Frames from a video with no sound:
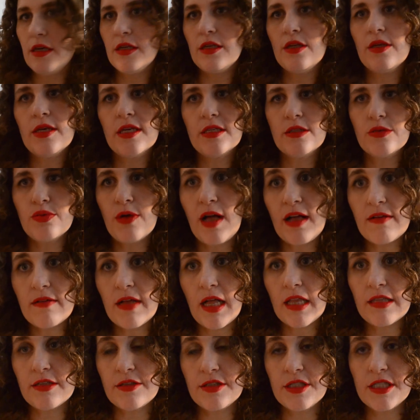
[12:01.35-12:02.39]
you get 12
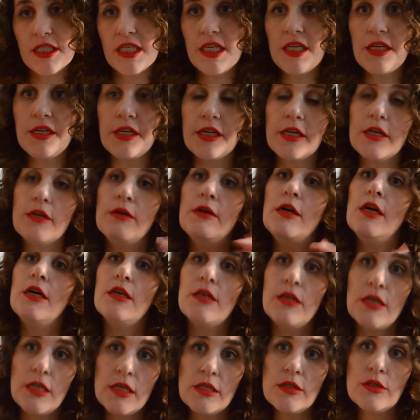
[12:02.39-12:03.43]
colors here,
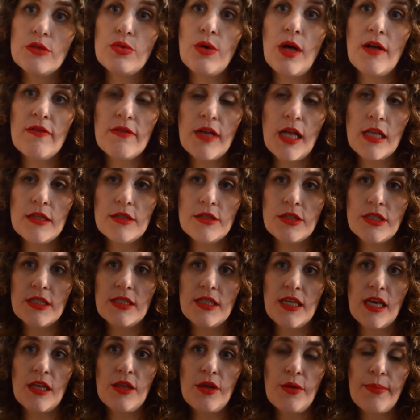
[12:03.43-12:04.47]
you get 12 colors in
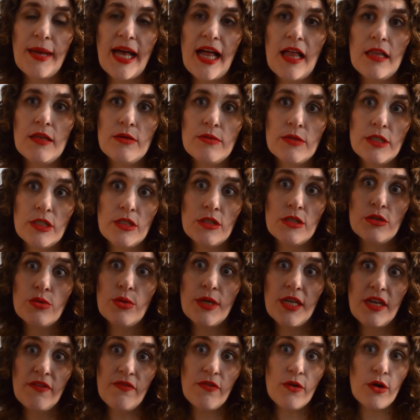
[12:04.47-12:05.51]
the other palette, which is
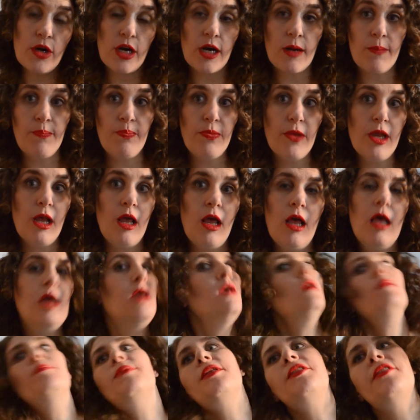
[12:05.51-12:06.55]
24.
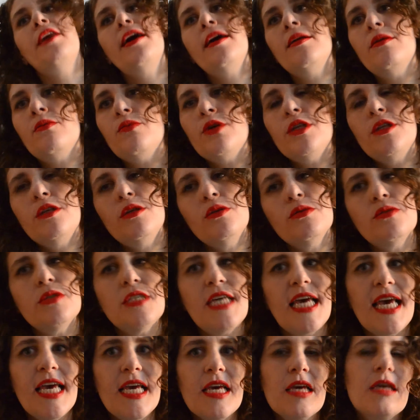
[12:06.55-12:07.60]
But then when you
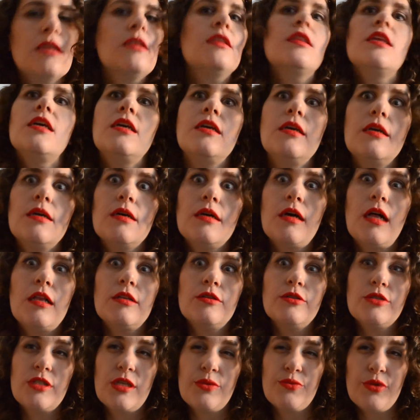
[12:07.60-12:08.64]
take the
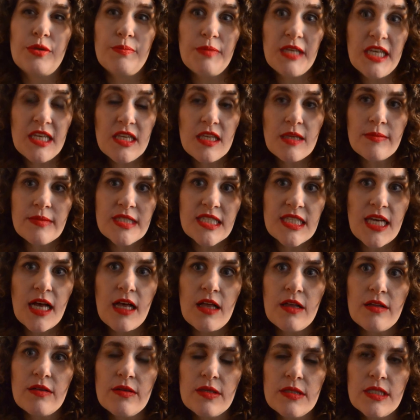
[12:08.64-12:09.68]
colors that repeat
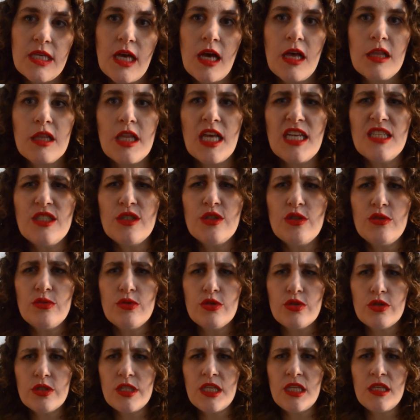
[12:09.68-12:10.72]
themselves, unless you
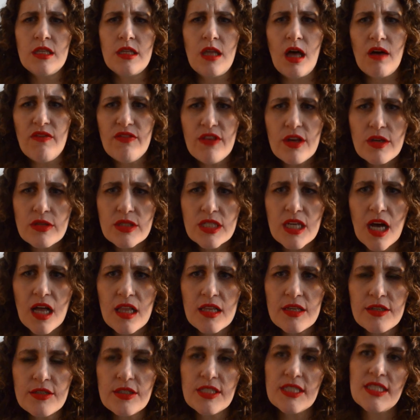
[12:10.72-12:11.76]
truly love those
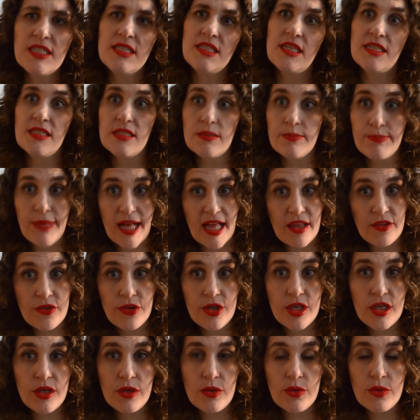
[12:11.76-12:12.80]
colors and it doesn't bother
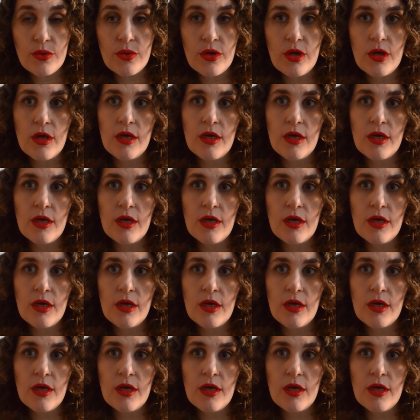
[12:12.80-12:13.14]
you,